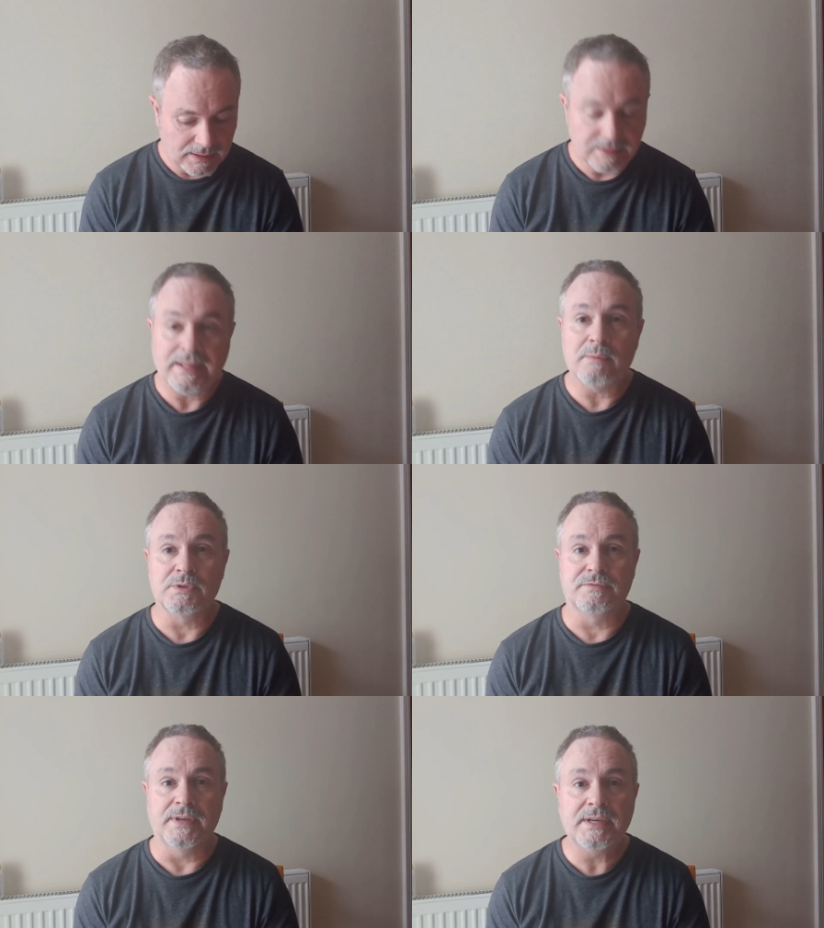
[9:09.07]
That
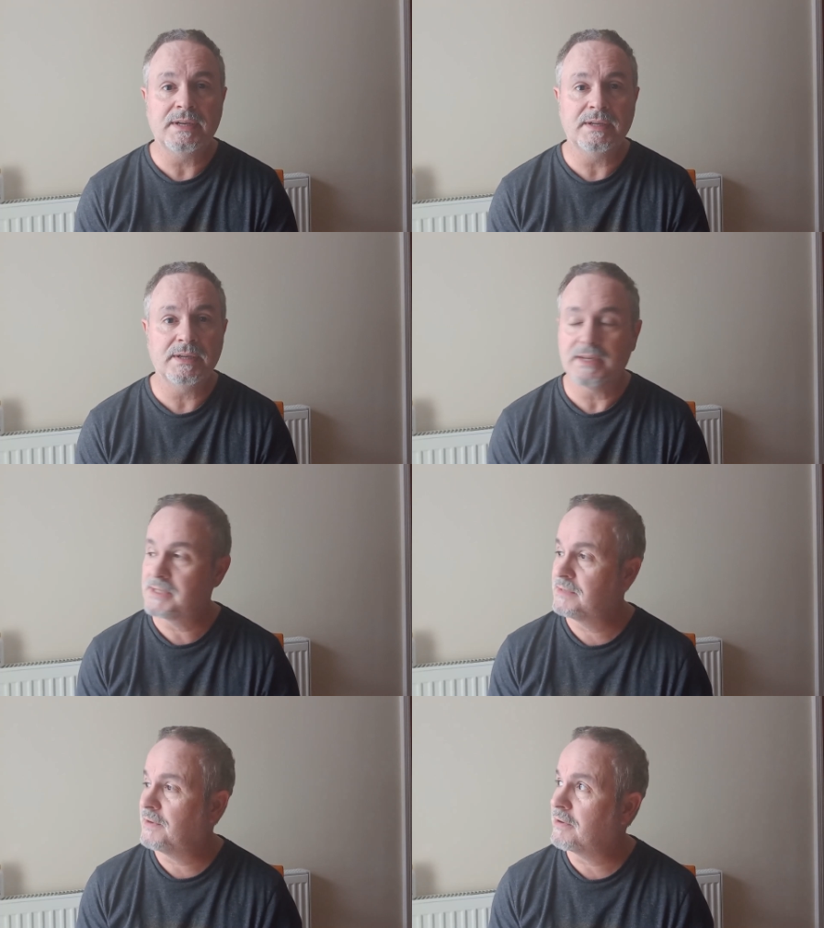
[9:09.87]
was fun.
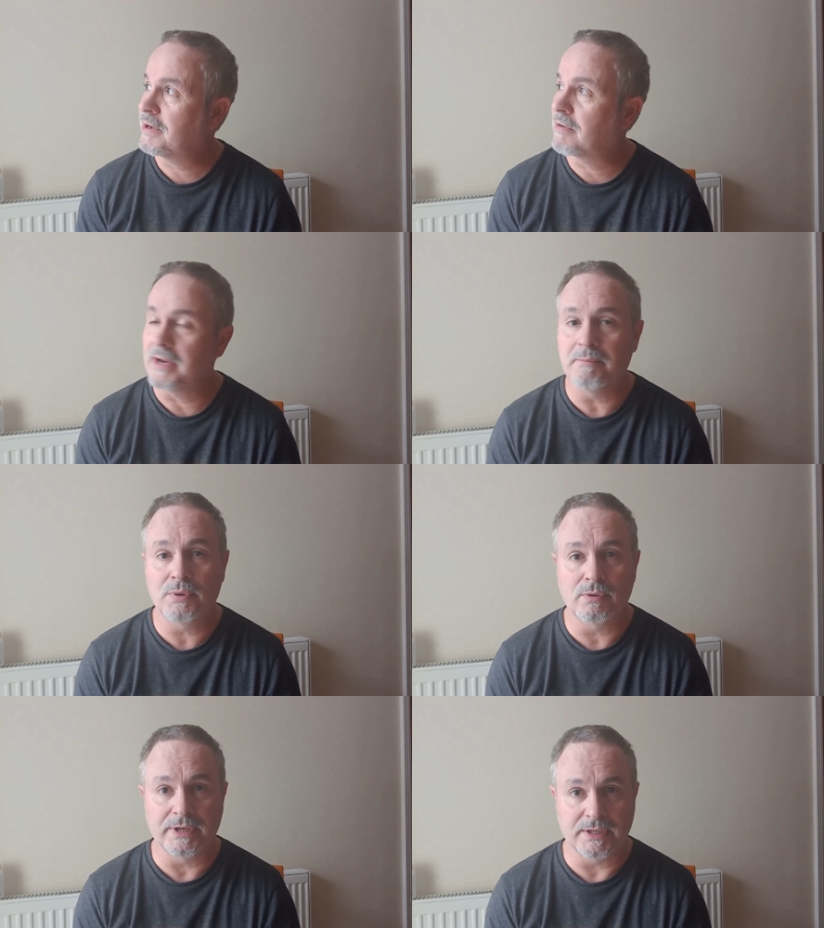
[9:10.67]
It's a very grey and
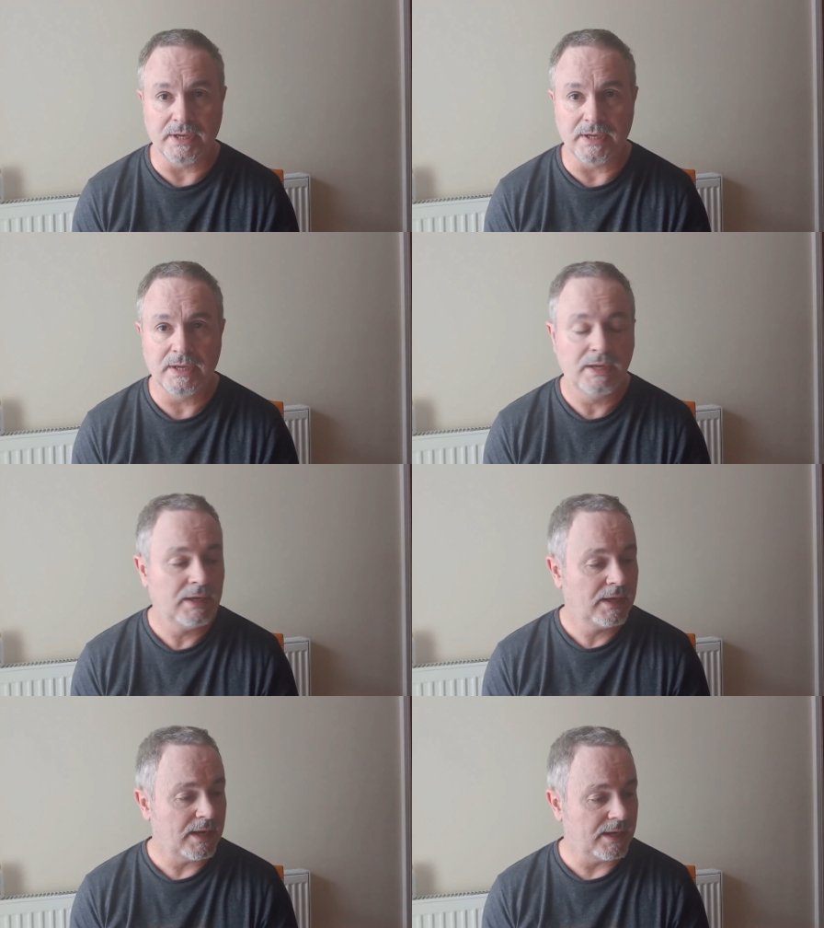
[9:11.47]
boring day,
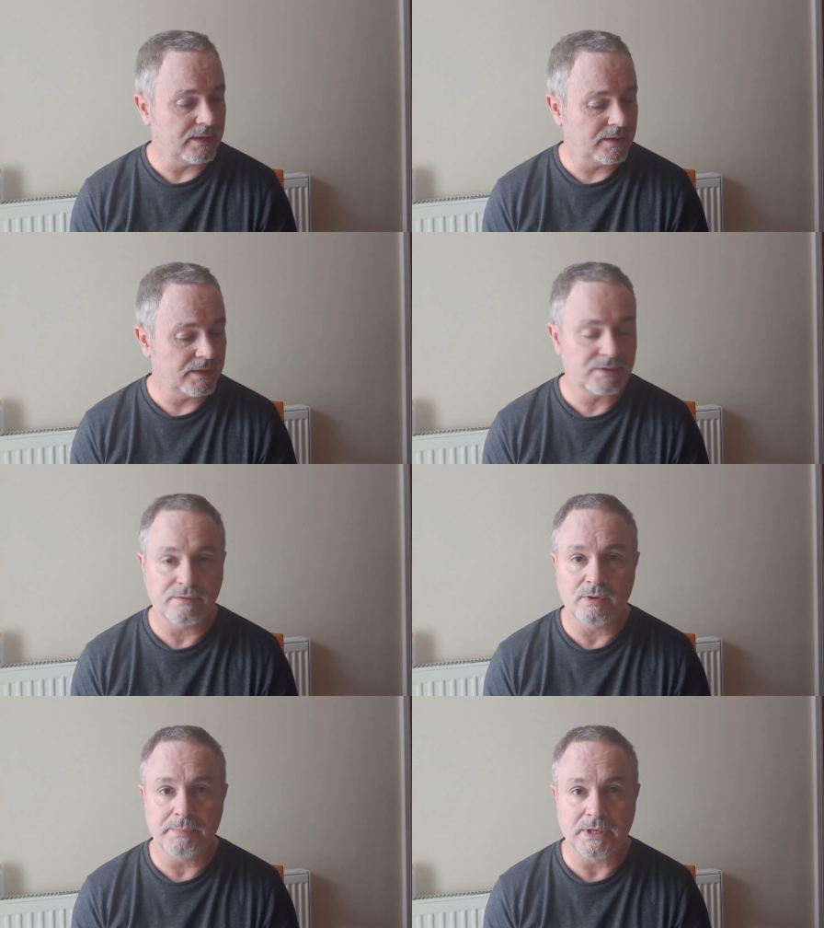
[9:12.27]
and things
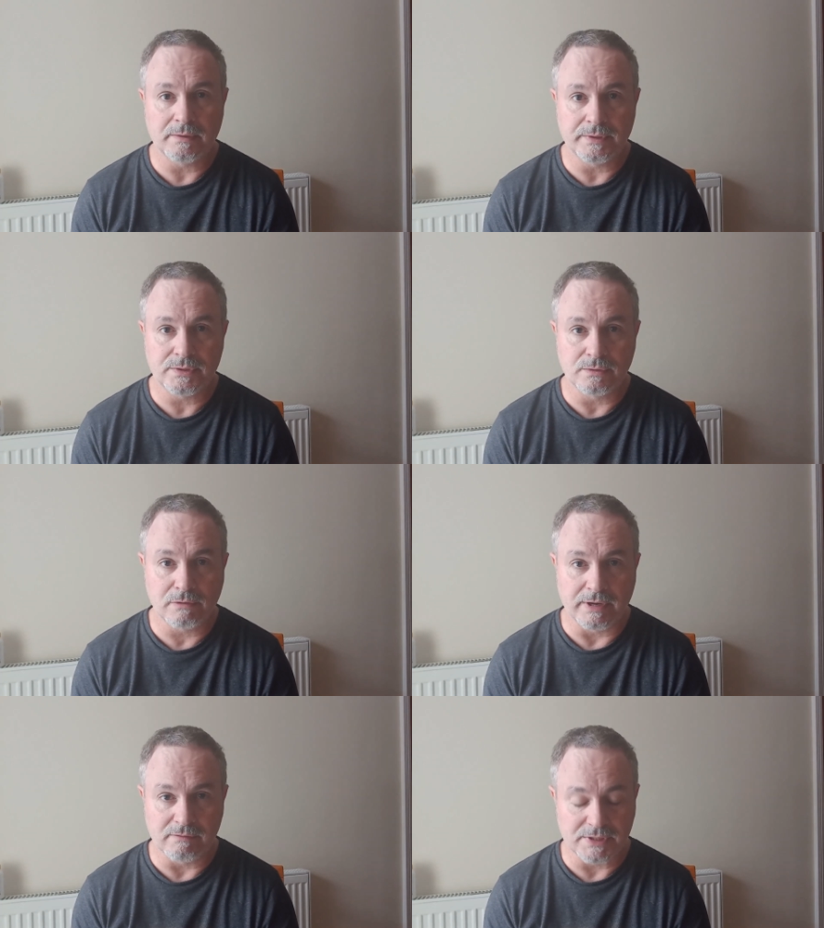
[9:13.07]
have not been going too
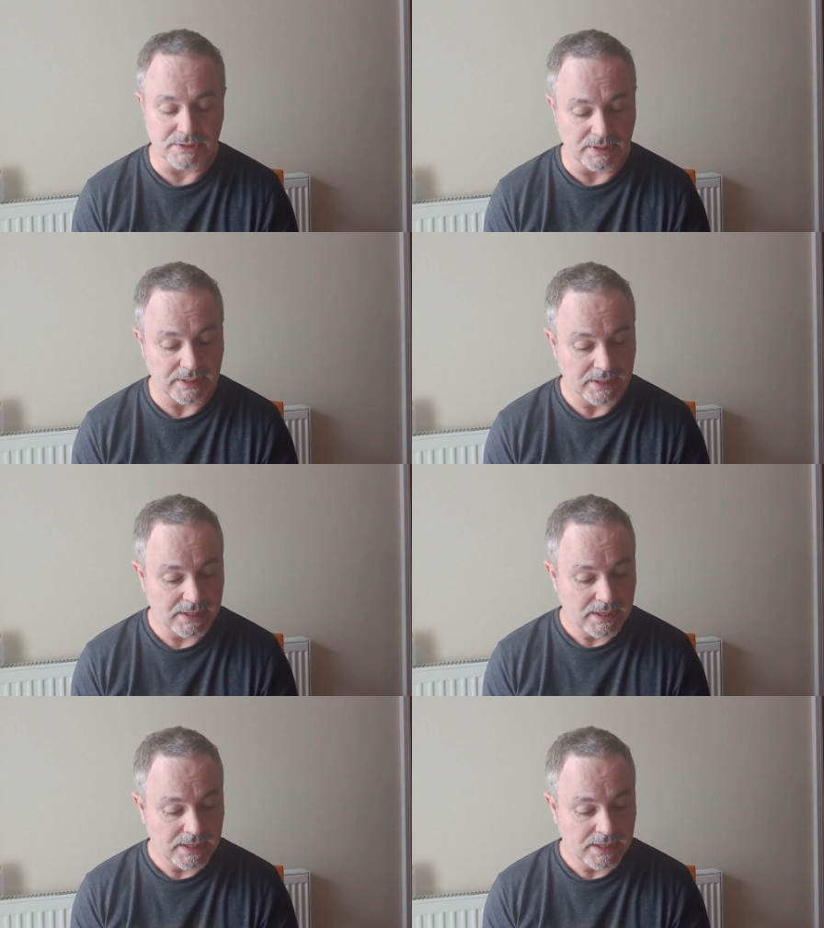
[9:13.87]
great recently.